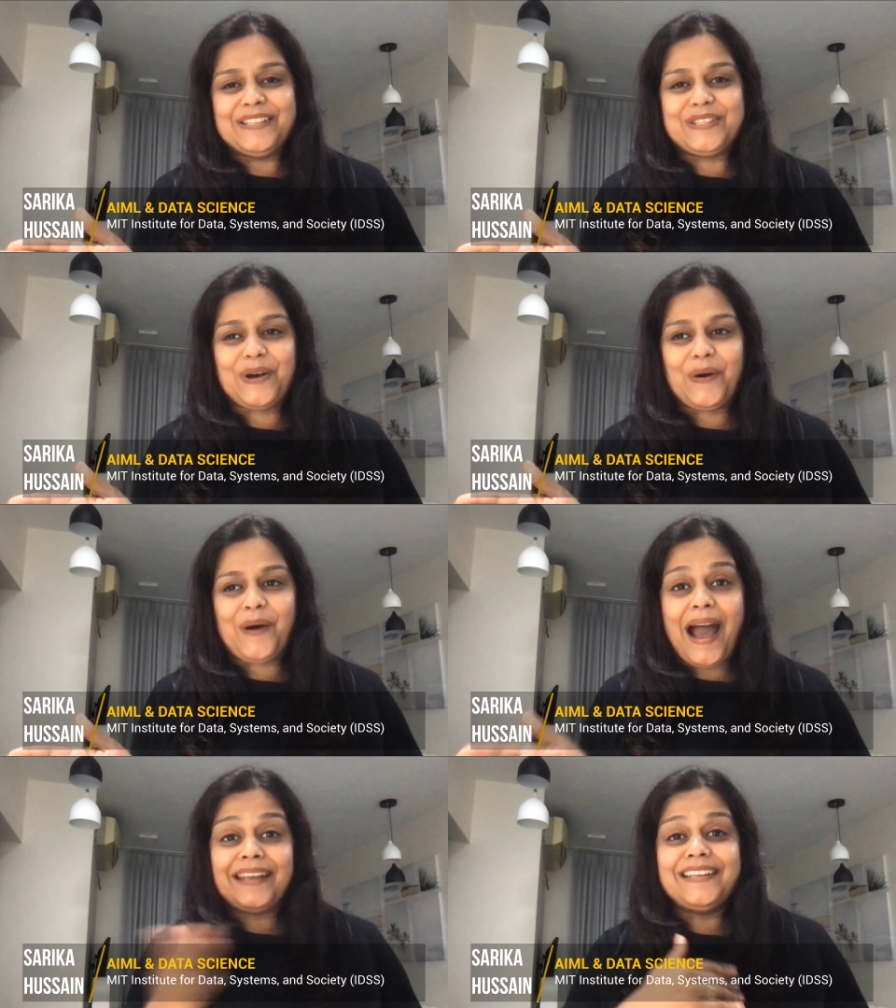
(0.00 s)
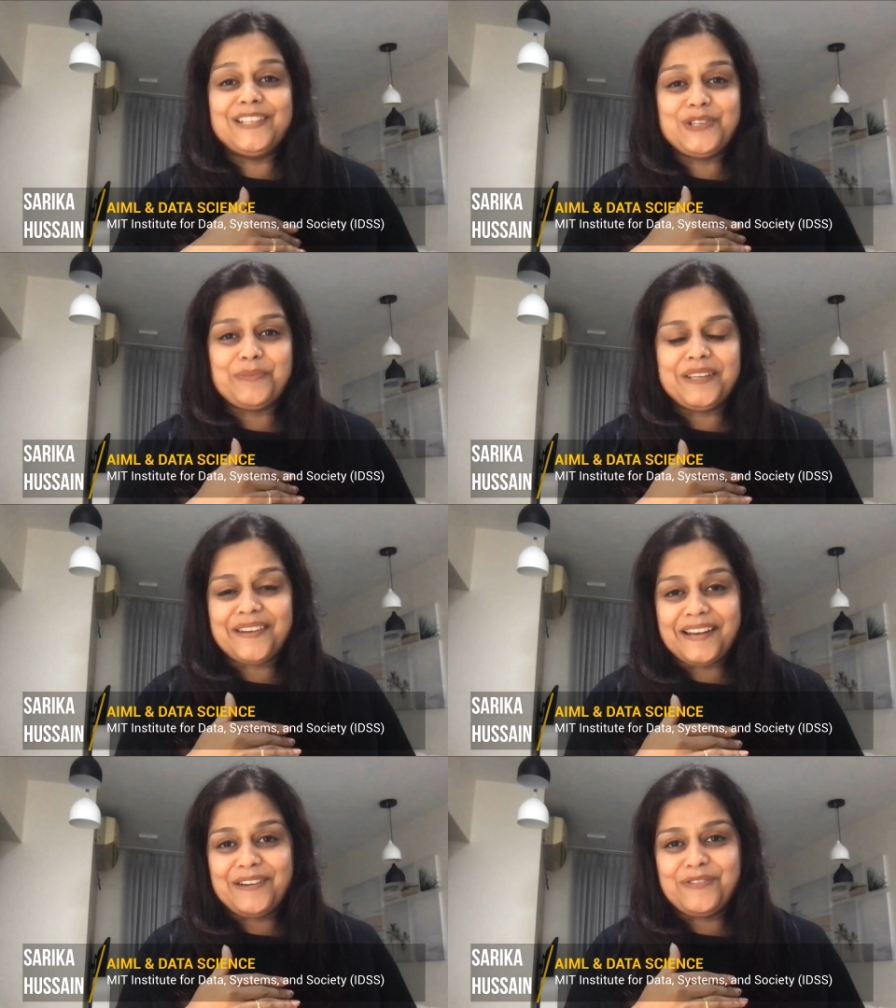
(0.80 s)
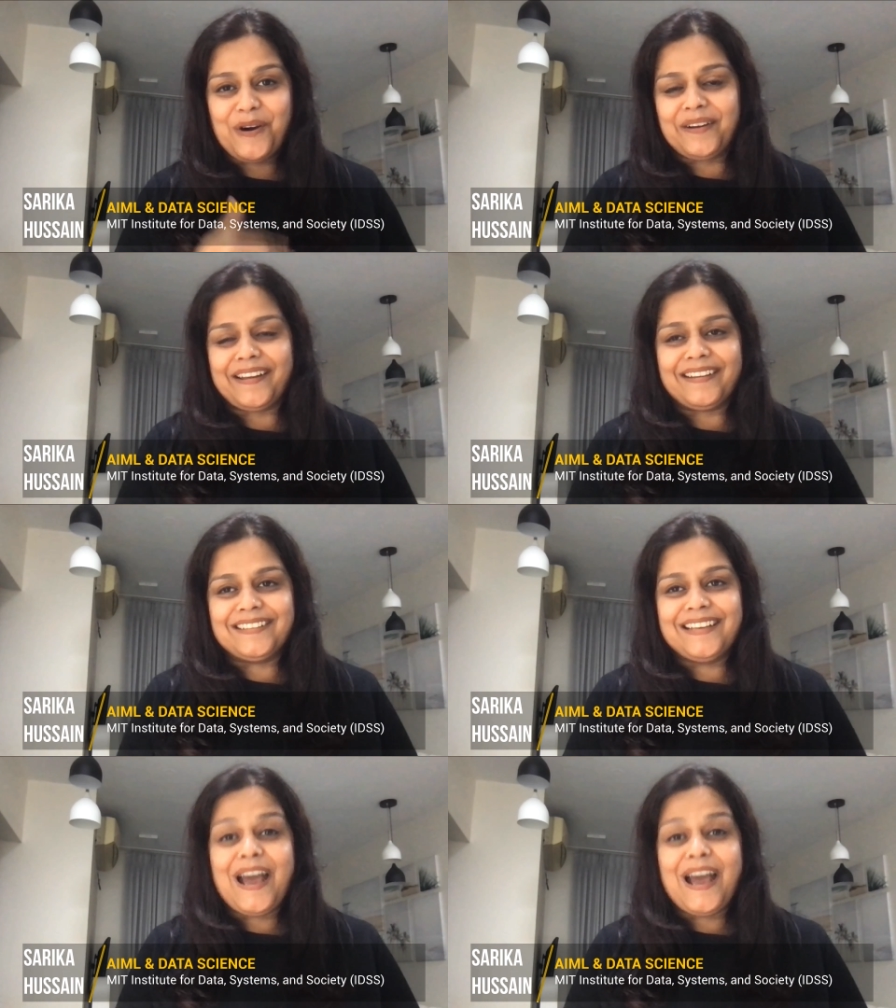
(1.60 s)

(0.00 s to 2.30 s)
So I need to be ready for it.